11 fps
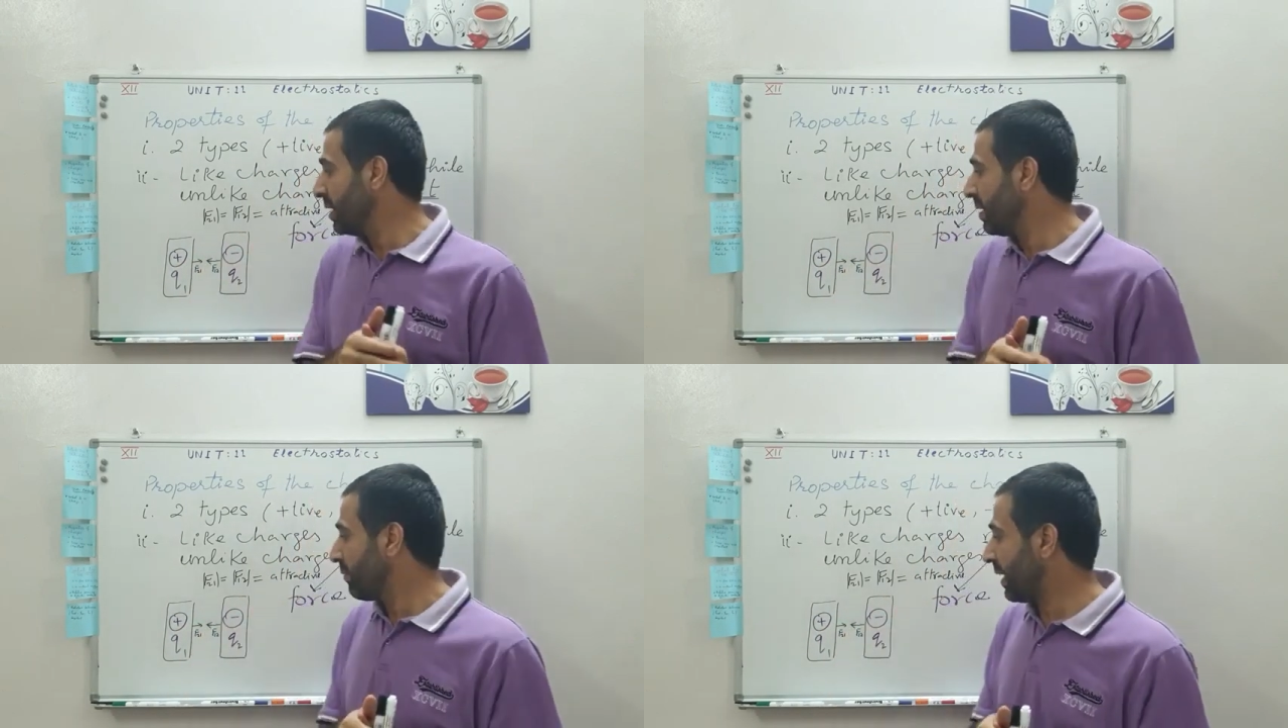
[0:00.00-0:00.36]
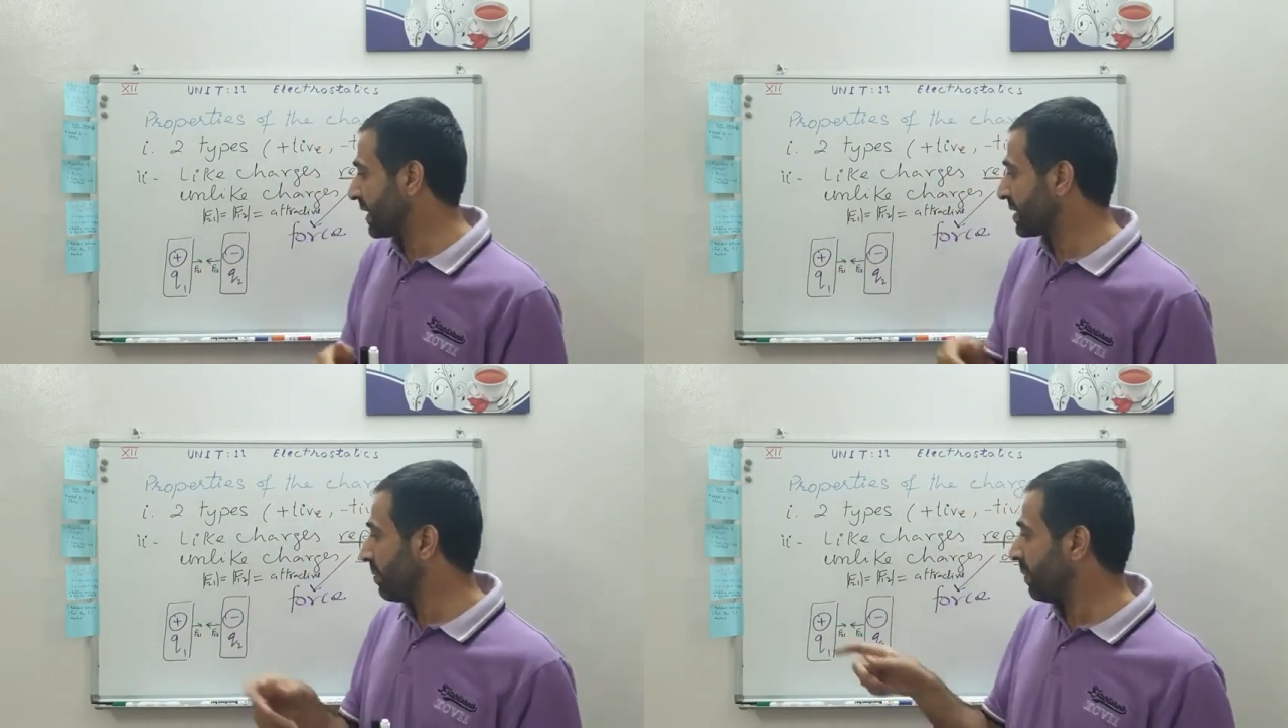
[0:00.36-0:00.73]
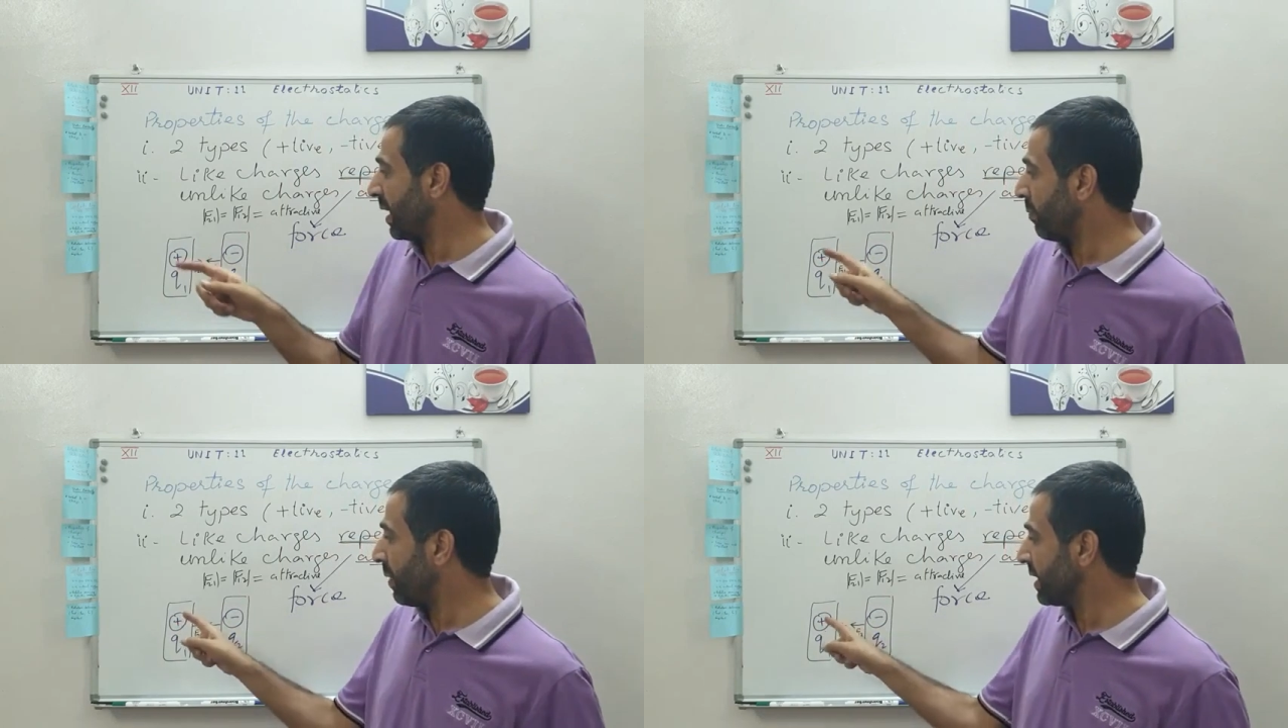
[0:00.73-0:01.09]
For example,
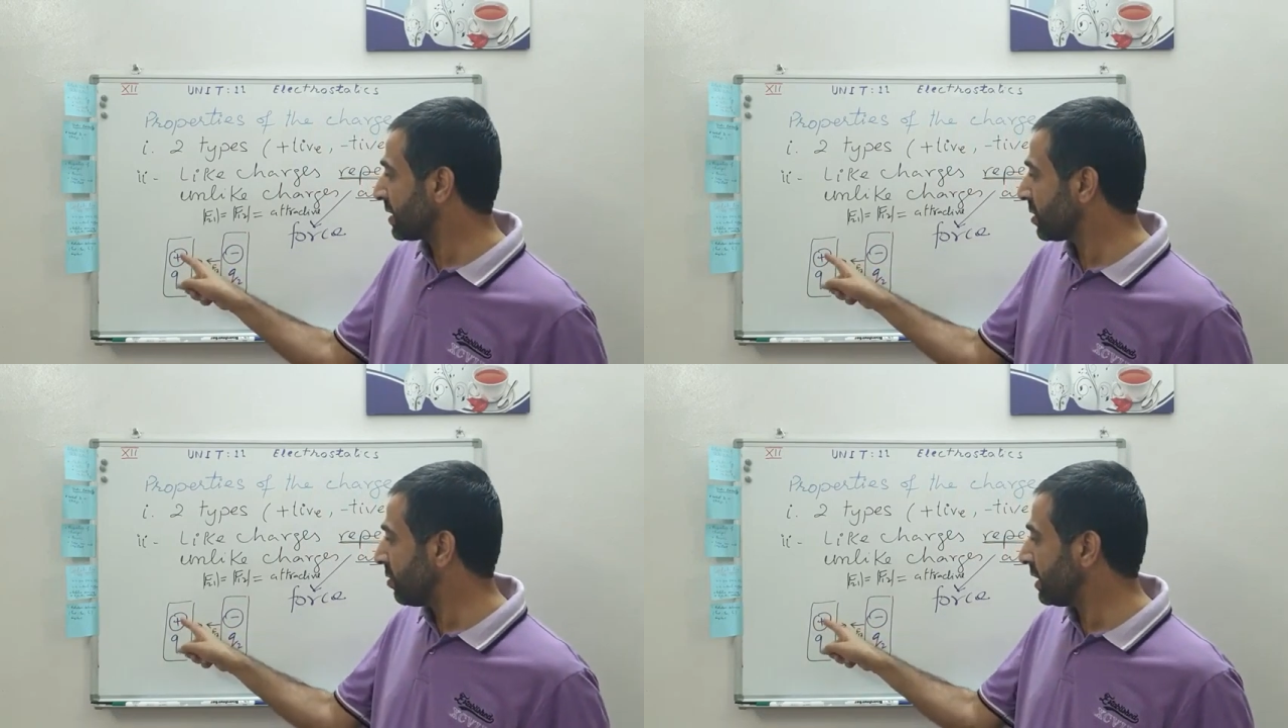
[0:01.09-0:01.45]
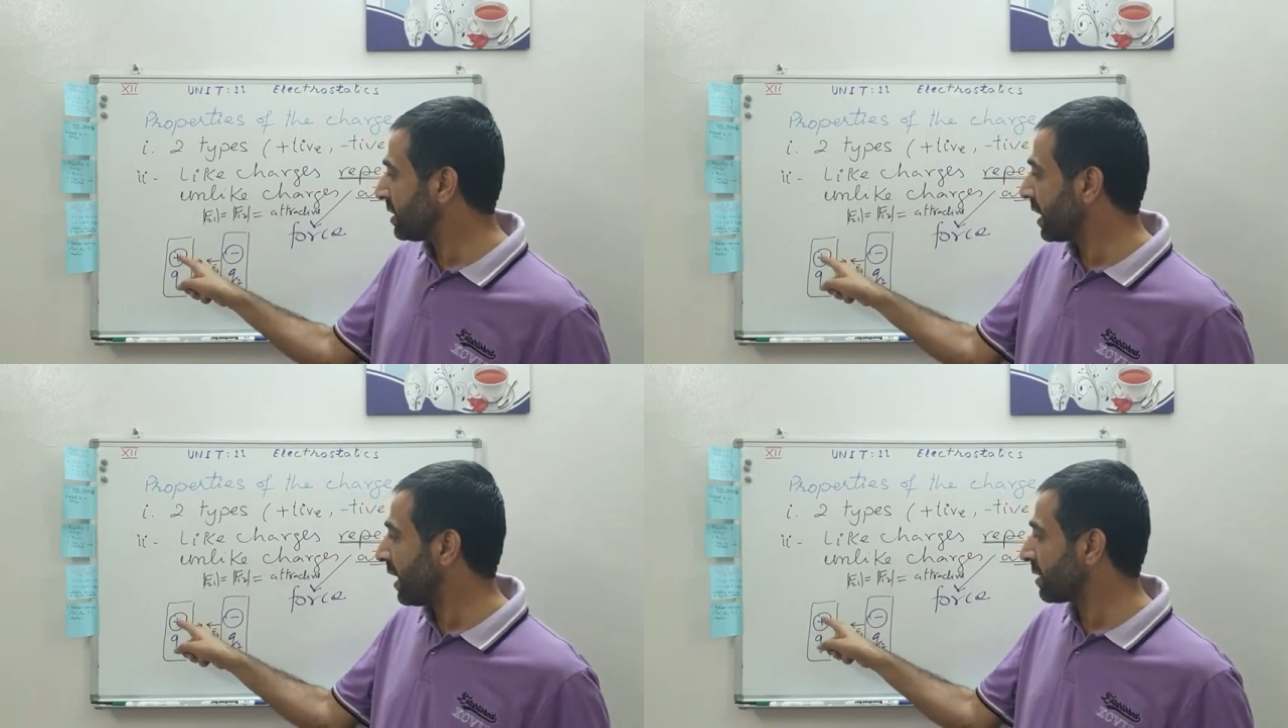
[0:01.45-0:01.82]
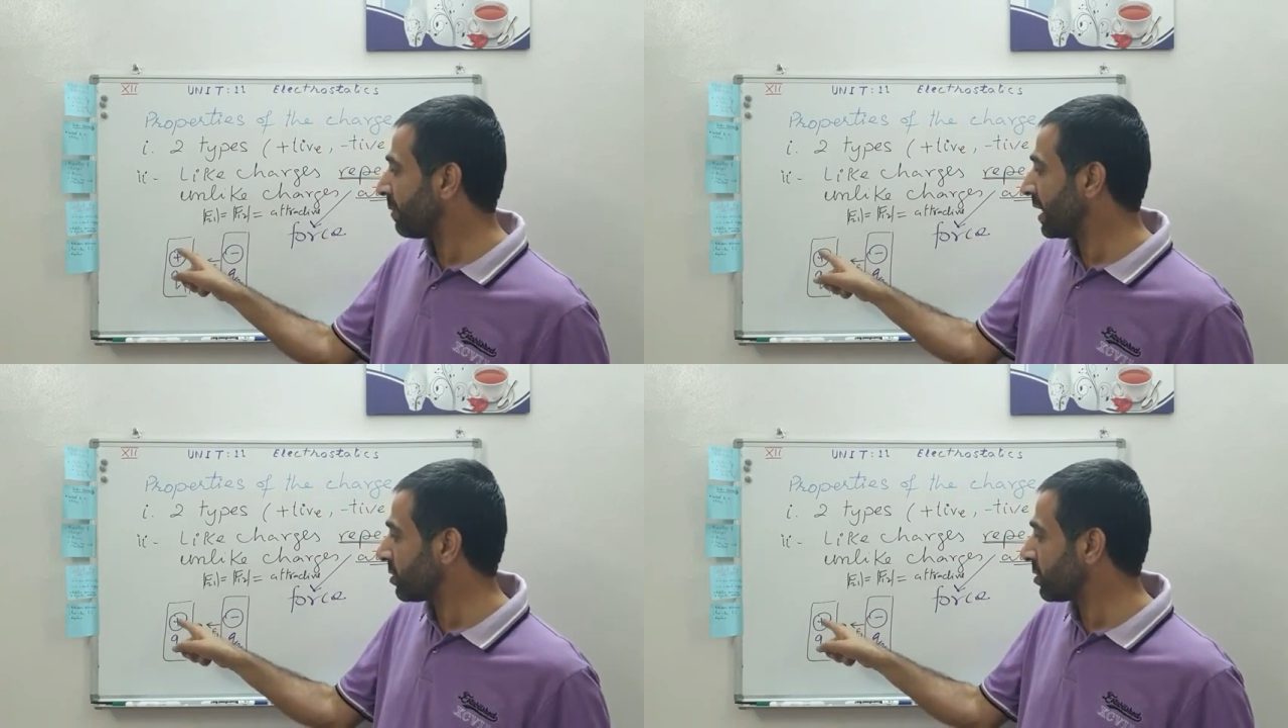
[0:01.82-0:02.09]
a positively charged body,